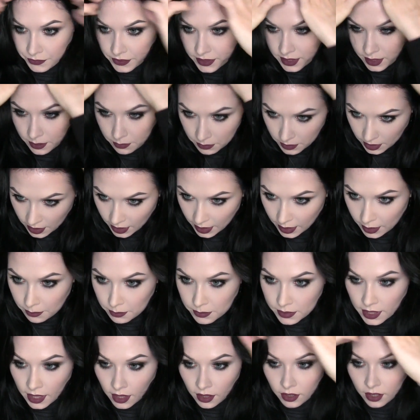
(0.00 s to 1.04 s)

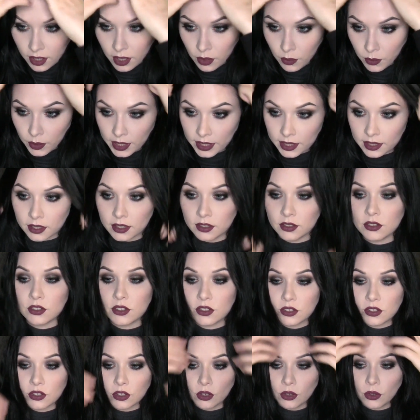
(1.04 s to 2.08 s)
Sometimes I'll go in
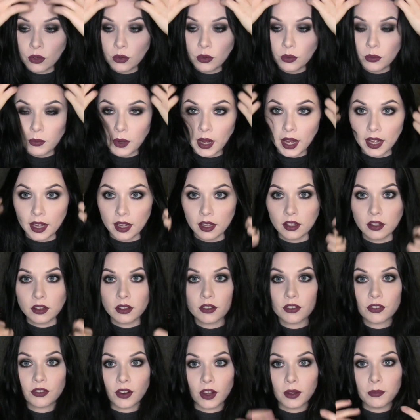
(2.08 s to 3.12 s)
and do
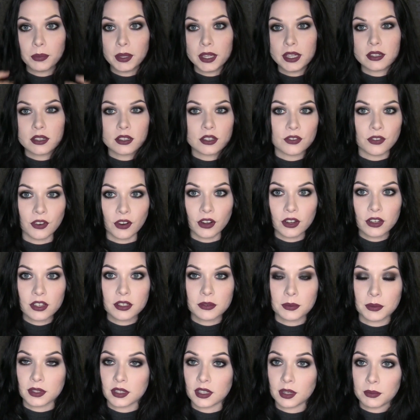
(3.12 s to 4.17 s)
the front pieces
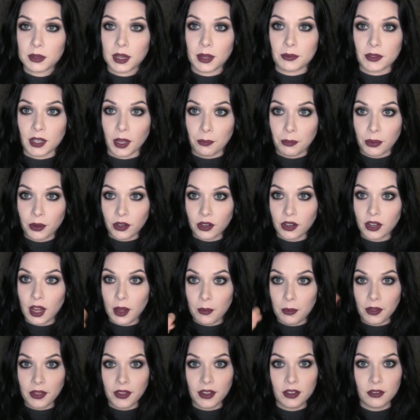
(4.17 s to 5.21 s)
first, but sometimes I'll put it
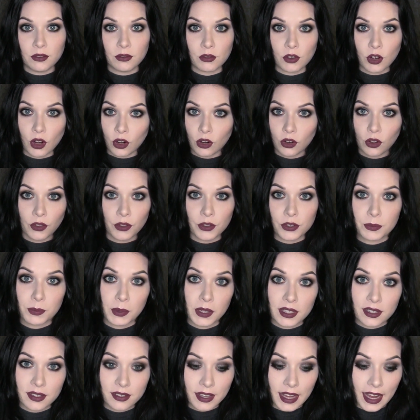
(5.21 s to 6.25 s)
up and then curl those
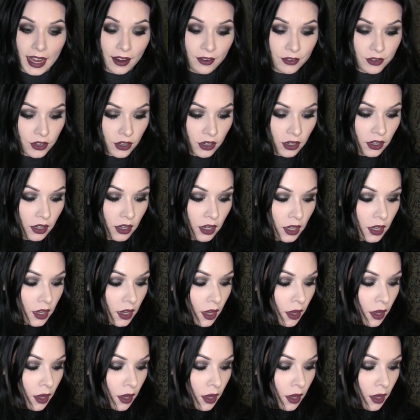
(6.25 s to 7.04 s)
pieces after.